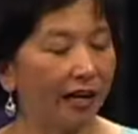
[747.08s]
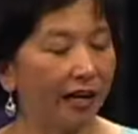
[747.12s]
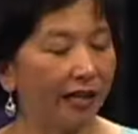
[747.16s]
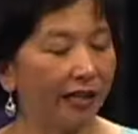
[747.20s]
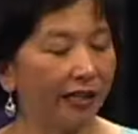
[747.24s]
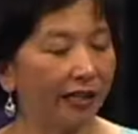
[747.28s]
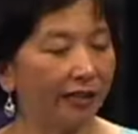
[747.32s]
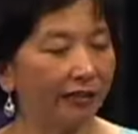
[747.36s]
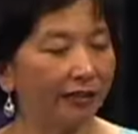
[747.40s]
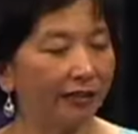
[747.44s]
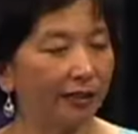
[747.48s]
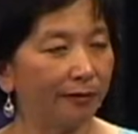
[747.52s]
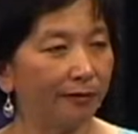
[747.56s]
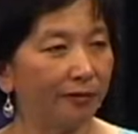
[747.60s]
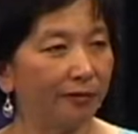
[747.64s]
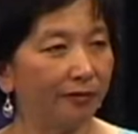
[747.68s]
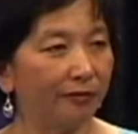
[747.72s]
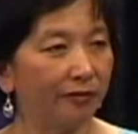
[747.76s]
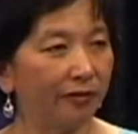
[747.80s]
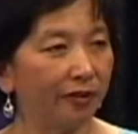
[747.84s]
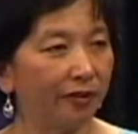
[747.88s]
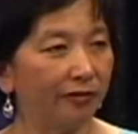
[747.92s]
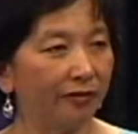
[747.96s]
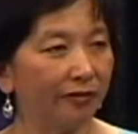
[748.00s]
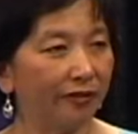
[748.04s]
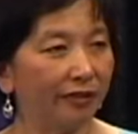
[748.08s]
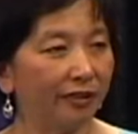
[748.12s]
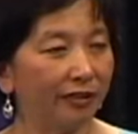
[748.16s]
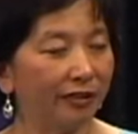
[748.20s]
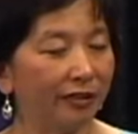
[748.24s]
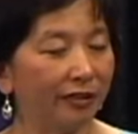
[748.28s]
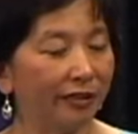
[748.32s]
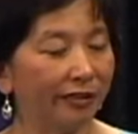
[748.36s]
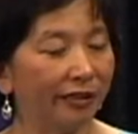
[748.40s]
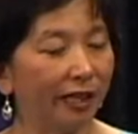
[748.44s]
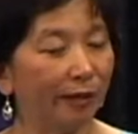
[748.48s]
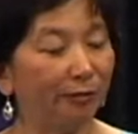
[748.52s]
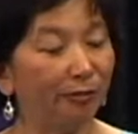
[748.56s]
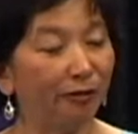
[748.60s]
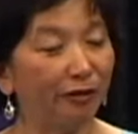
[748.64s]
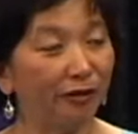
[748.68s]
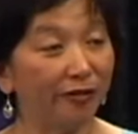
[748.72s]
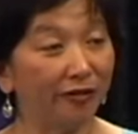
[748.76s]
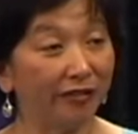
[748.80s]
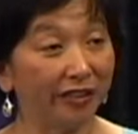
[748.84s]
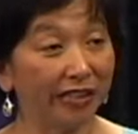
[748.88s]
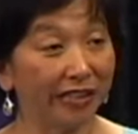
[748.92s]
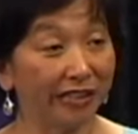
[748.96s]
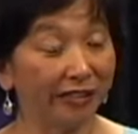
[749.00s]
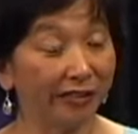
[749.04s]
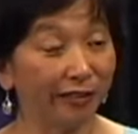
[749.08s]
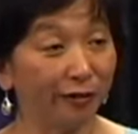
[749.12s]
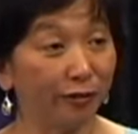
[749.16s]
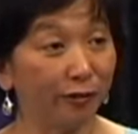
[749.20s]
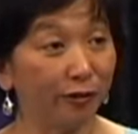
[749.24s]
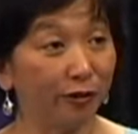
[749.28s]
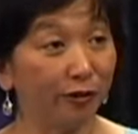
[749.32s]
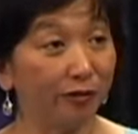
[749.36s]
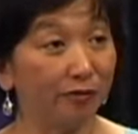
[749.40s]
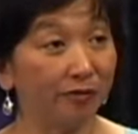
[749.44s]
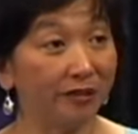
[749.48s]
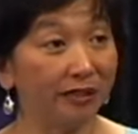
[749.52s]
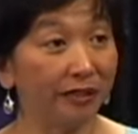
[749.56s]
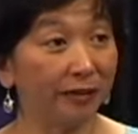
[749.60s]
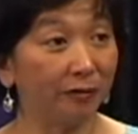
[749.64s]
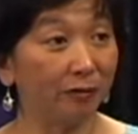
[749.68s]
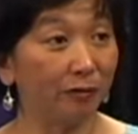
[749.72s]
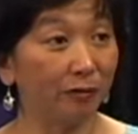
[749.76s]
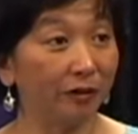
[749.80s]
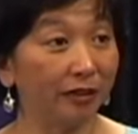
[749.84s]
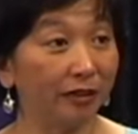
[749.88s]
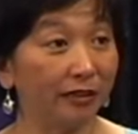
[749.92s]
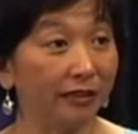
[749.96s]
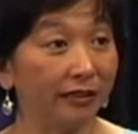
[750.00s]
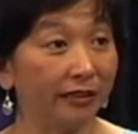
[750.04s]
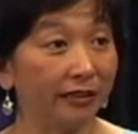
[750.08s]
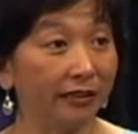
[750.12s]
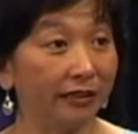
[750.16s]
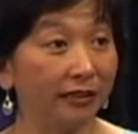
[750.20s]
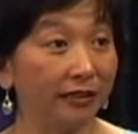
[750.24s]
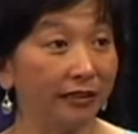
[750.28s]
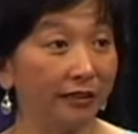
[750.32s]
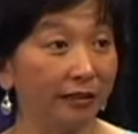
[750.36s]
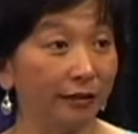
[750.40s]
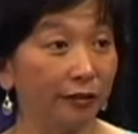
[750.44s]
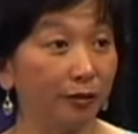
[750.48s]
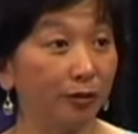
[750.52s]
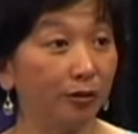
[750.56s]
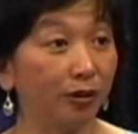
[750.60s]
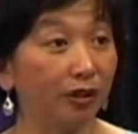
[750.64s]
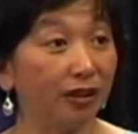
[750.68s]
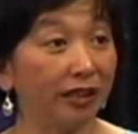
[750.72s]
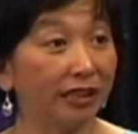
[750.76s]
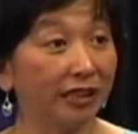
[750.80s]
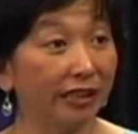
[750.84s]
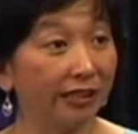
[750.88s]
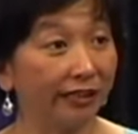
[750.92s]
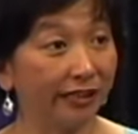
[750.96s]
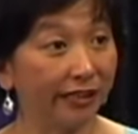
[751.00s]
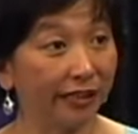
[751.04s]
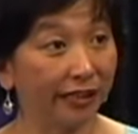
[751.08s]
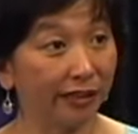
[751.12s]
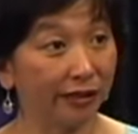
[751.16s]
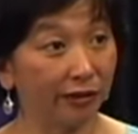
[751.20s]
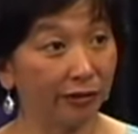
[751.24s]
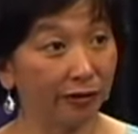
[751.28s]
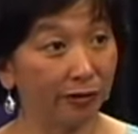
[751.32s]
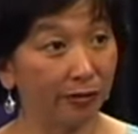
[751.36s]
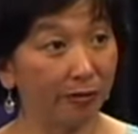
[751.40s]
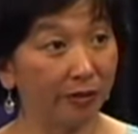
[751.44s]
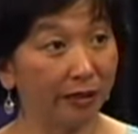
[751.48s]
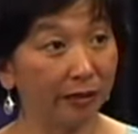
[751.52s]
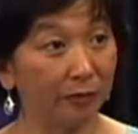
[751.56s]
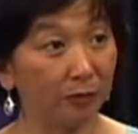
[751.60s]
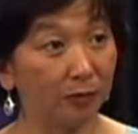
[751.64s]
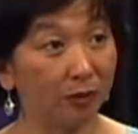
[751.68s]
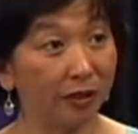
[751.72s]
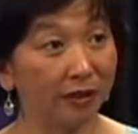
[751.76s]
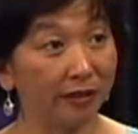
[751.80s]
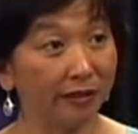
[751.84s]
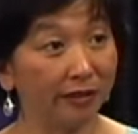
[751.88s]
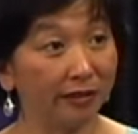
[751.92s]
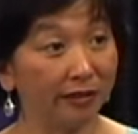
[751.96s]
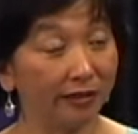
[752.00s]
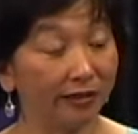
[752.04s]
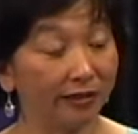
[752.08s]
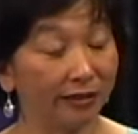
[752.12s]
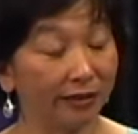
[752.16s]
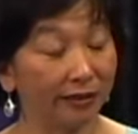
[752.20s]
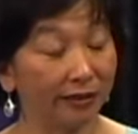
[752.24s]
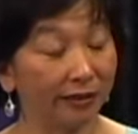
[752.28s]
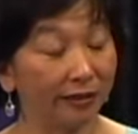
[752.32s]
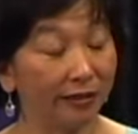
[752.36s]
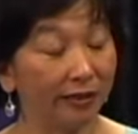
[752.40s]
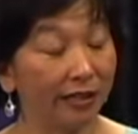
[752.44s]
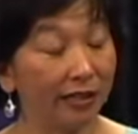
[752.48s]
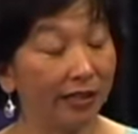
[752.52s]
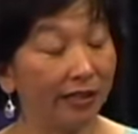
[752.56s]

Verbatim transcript: Yes, I'm involved in a couple of theatre groups, and one is a community theatre group, and one is a